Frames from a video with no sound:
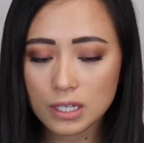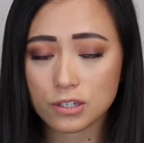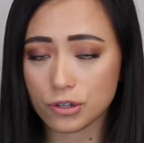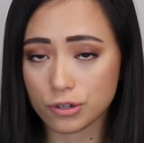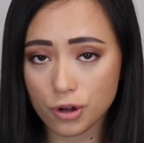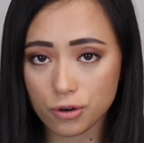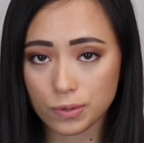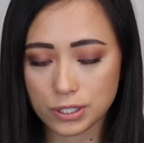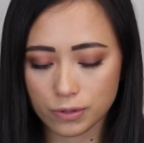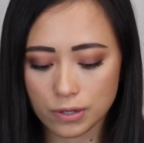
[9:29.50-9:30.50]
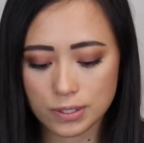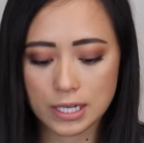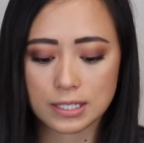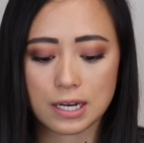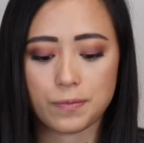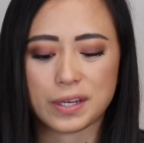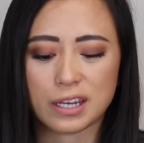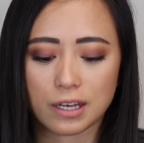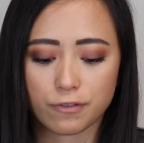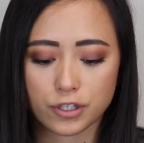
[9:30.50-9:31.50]
So the total was $306, and I'd be
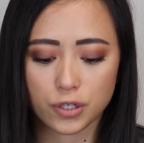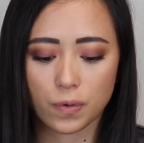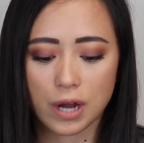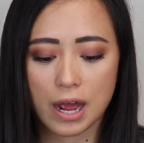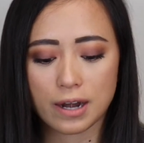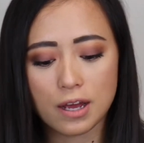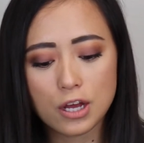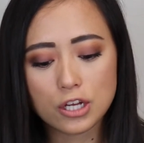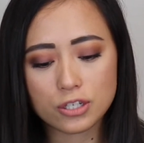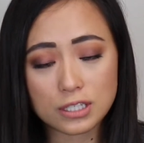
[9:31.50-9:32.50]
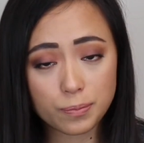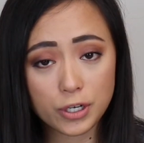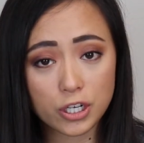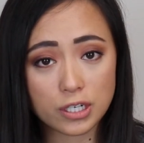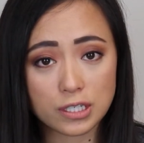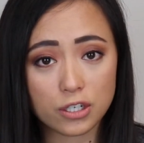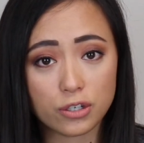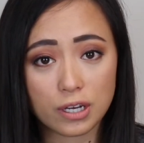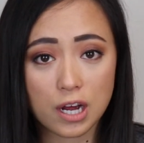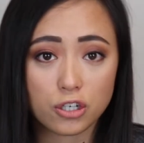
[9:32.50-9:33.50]
getting it for $209. So that's a pretty good deal.
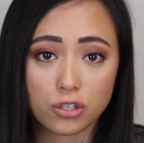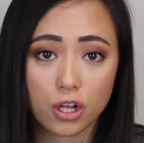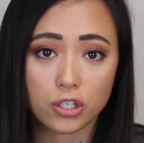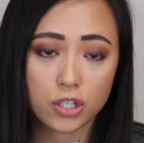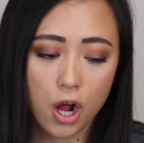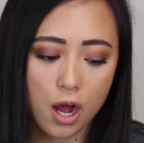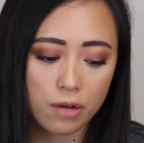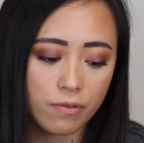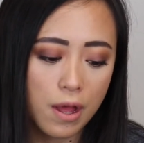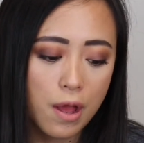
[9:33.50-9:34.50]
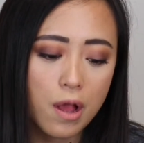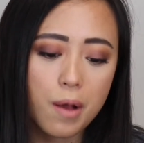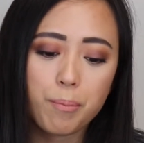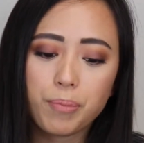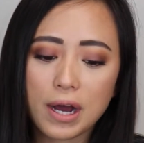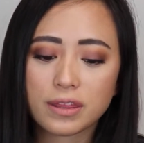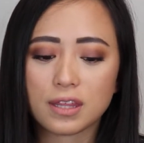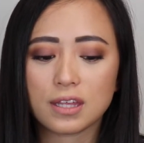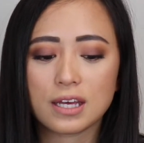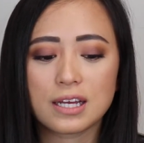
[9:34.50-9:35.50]
You get $100 off. But
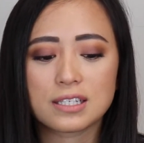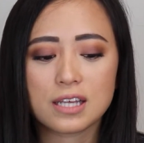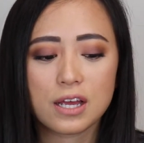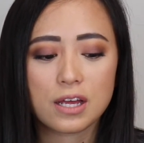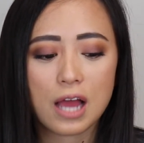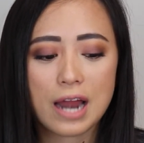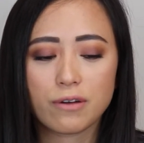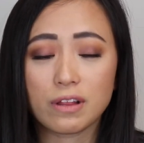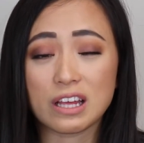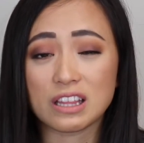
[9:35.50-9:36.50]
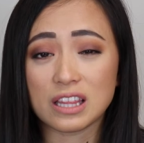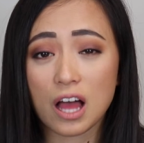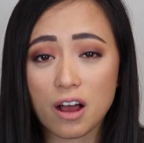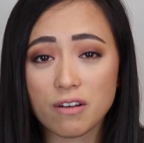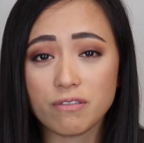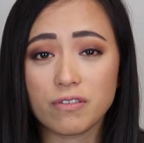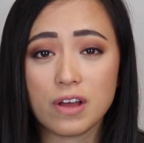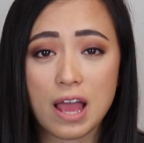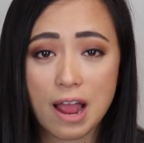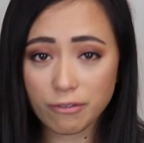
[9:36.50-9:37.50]
the thing is, I didn't really love
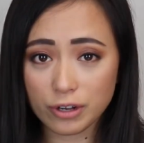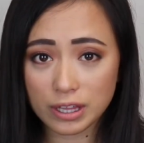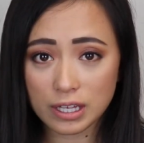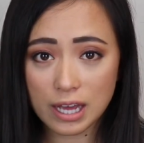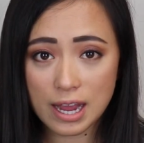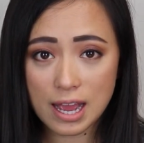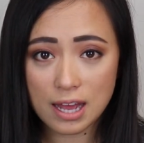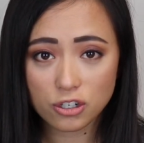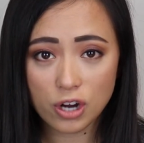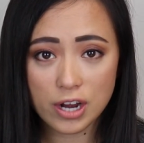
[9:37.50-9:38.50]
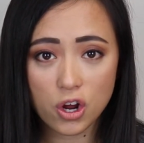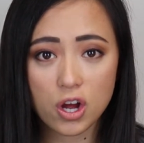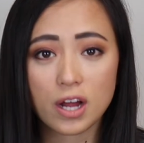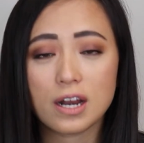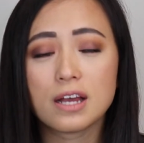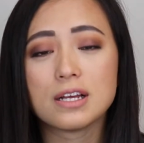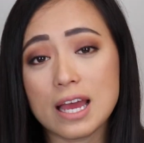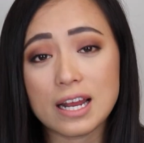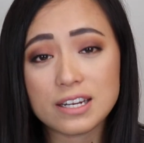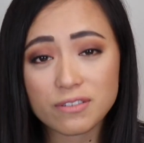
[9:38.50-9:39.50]
everything I tried on,
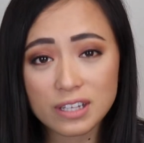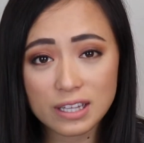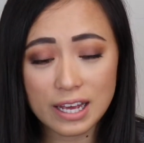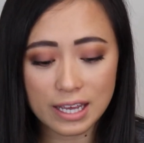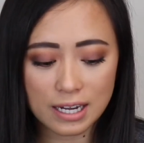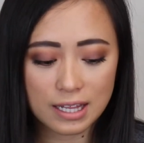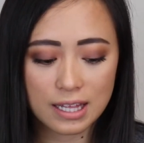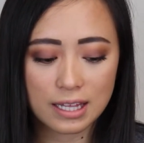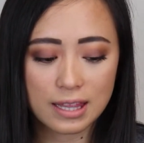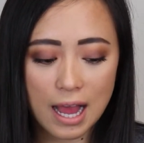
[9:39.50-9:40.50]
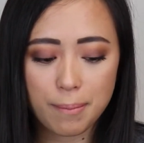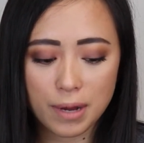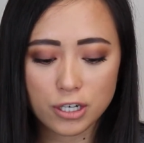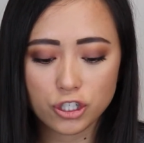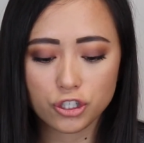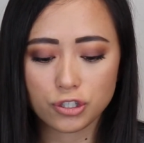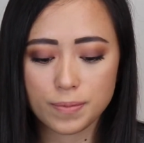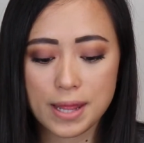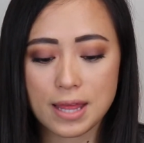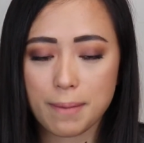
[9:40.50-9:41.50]
and I didn't really like anything that much to
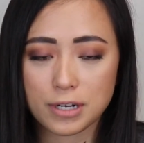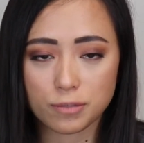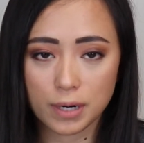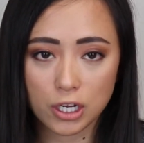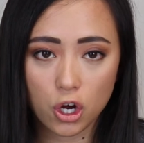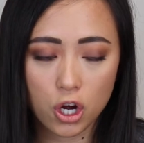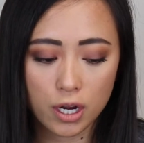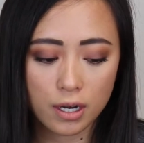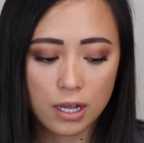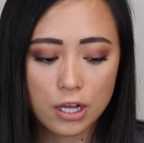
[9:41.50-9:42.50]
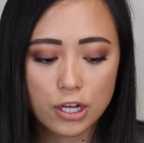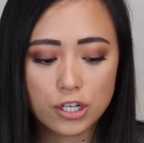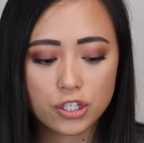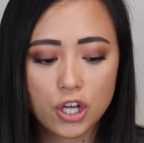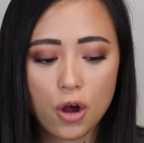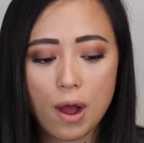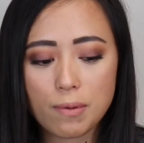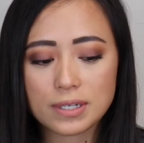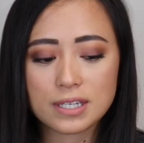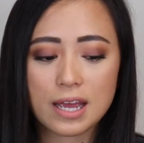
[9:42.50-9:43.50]
spend that much money on. So
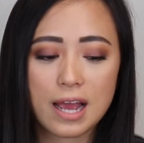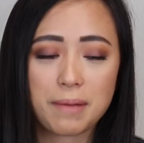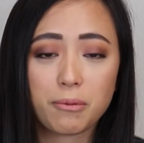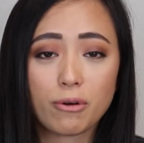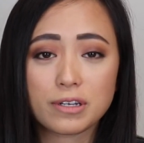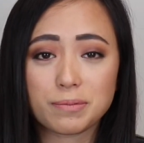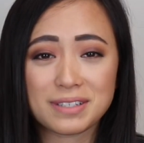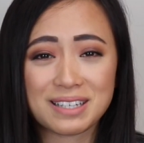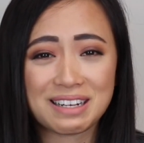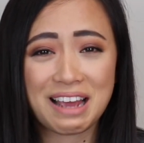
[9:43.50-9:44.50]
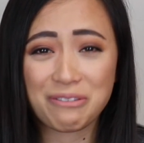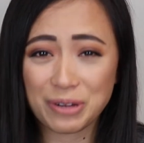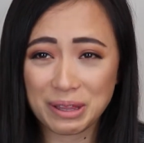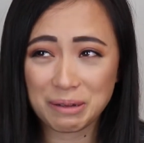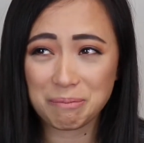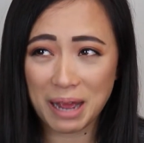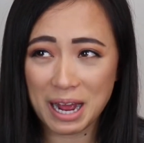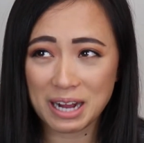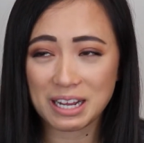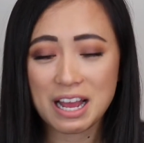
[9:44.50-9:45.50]
I would say I'm going to be sending everything
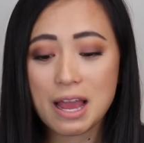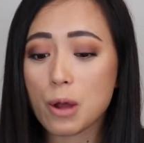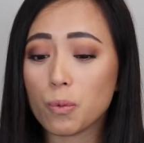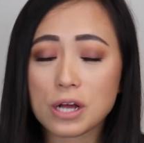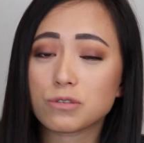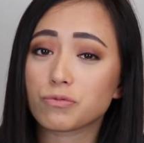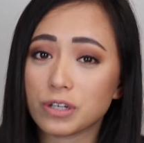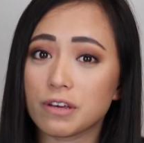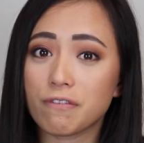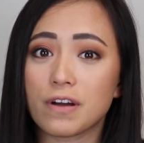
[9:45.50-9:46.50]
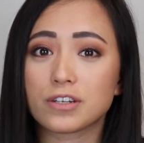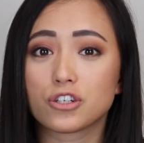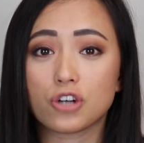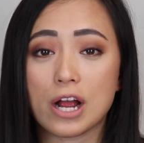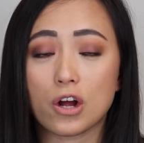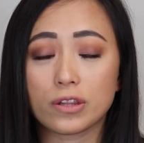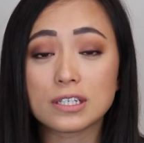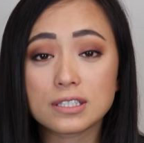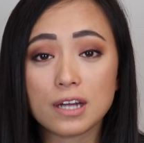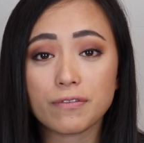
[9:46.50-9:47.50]
back. It was really fun to try on
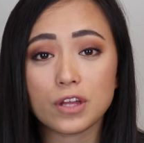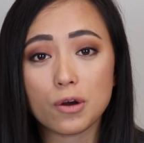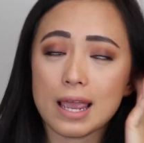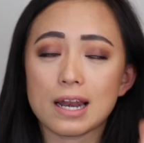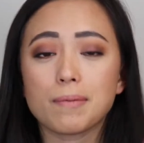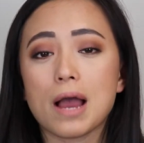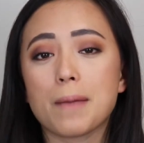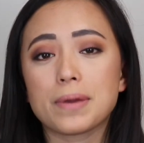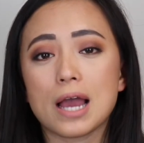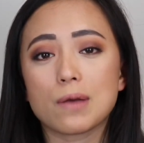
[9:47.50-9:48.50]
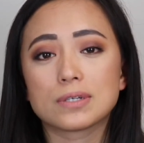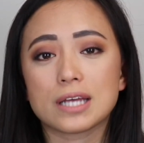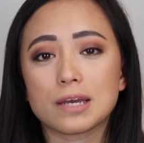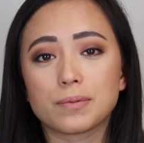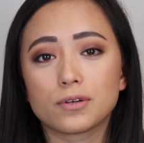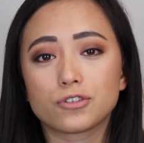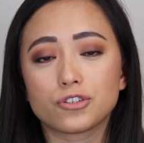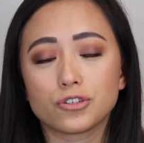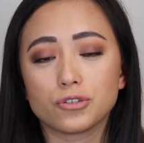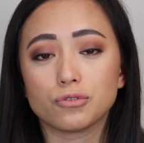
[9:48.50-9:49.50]
this stuff though, and I'm happy I was able
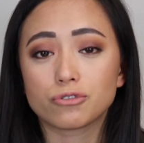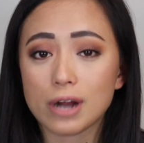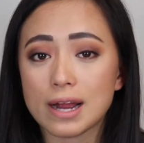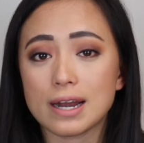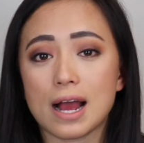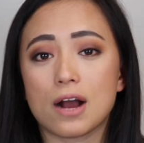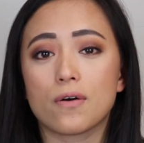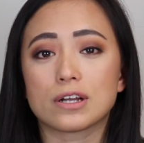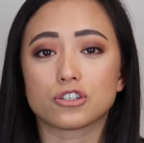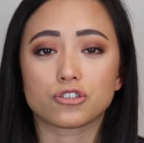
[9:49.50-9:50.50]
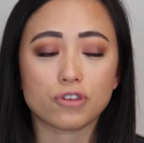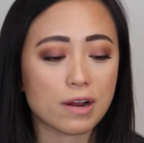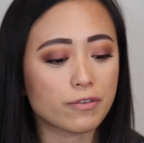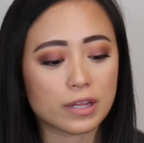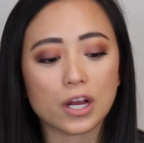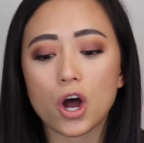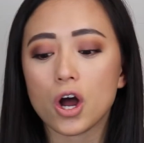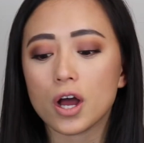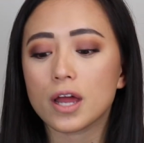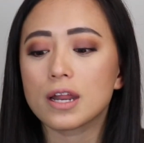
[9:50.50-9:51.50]
to try it out and just try everything
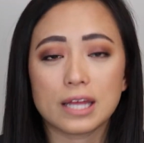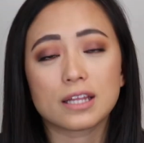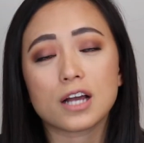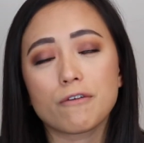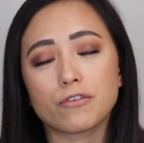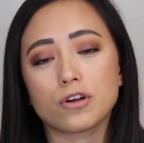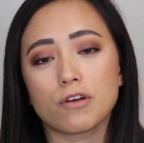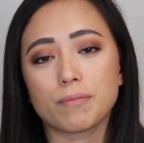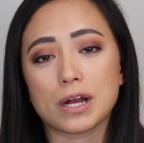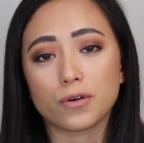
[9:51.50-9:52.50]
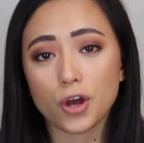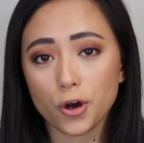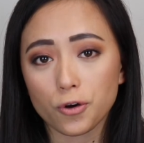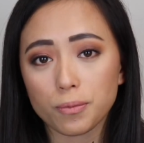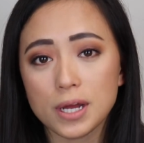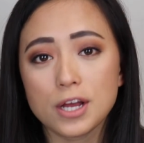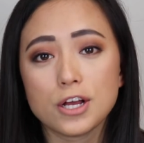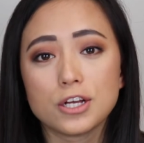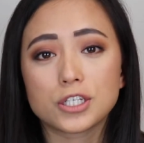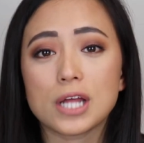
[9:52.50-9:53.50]
on in the comfort of my own home.
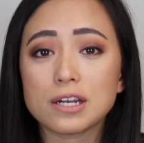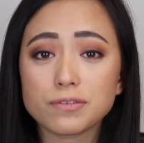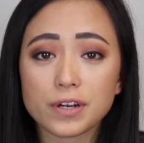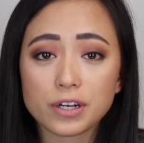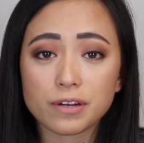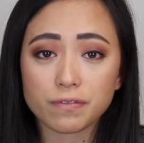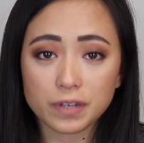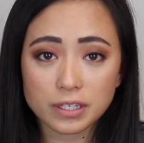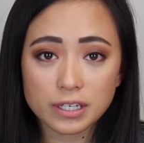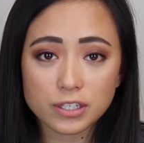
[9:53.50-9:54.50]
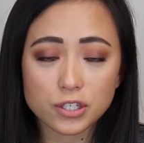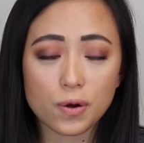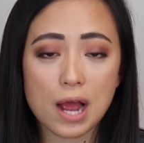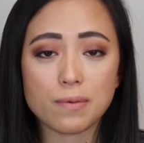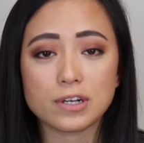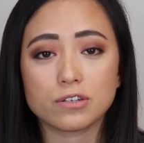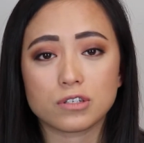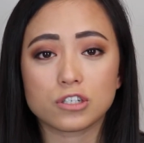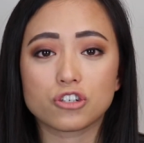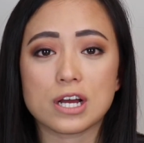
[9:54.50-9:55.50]
So that was very convenient. So I would
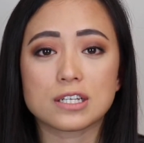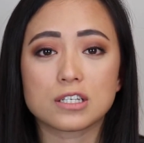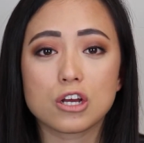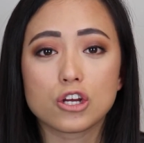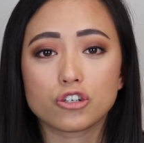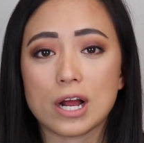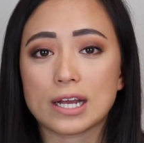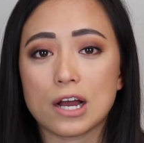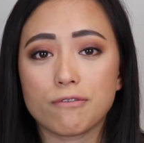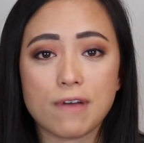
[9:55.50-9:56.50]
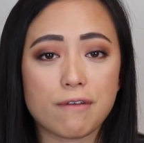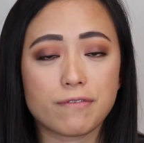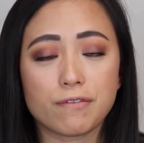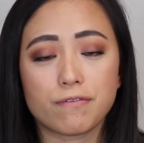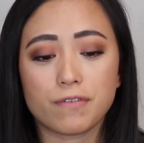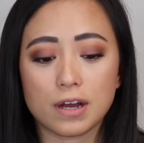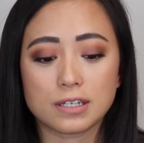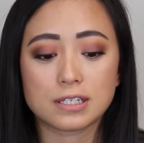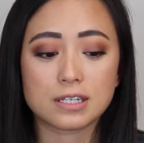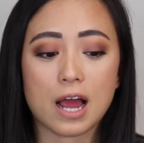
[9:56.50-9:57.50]
suggest trying out
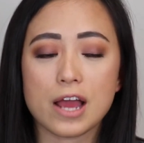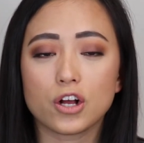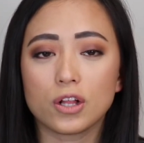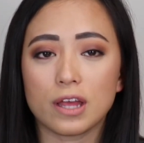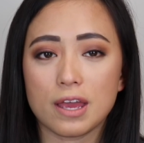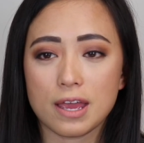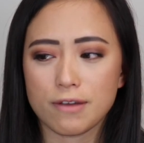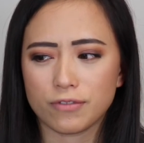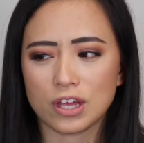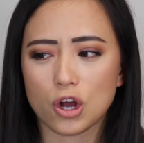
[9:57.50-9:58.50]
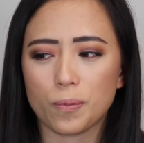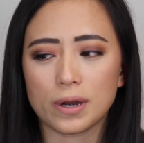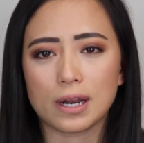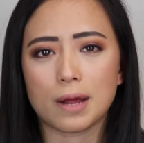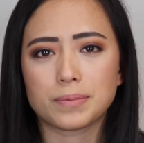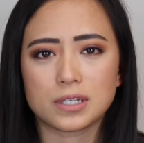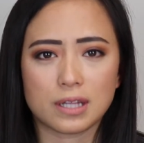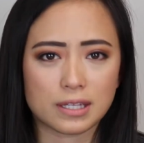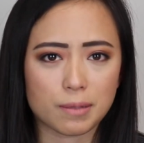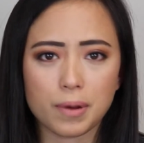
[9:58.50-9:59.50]
FabFitFunSTYLE if they open it up to
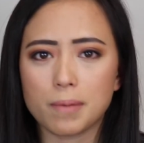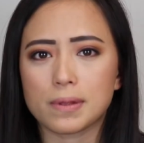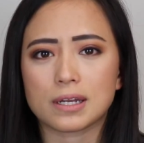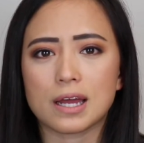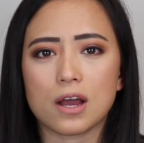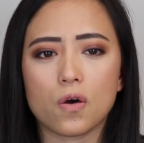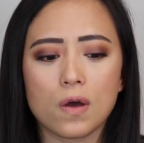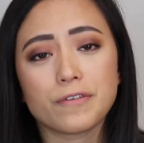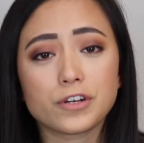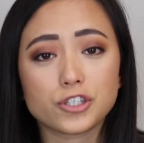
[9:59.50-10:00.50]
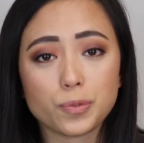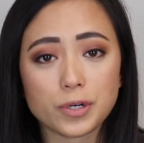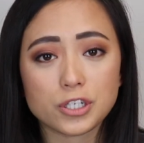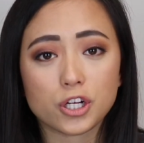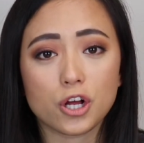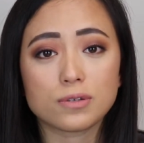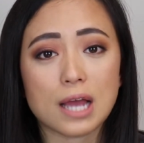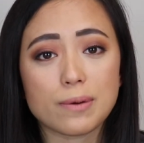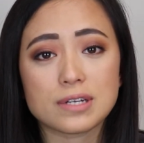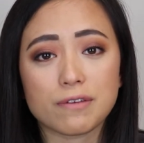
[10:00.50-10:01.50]
like the public now. If you're super into clothes,
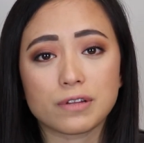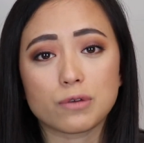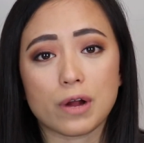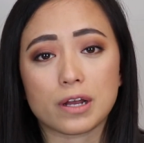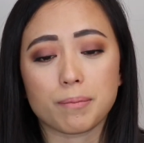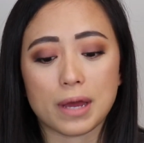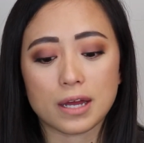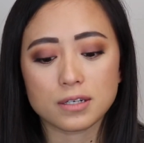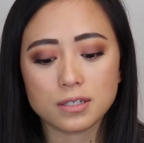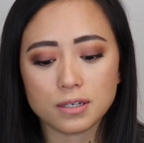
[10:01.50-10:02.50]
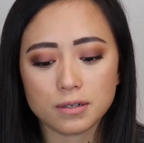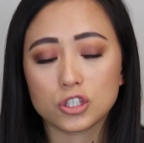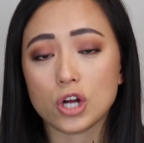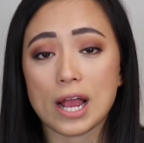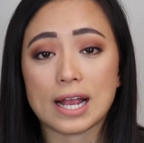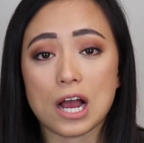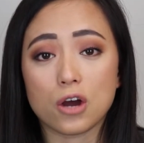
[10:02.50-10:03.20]
I would definitely recommend trying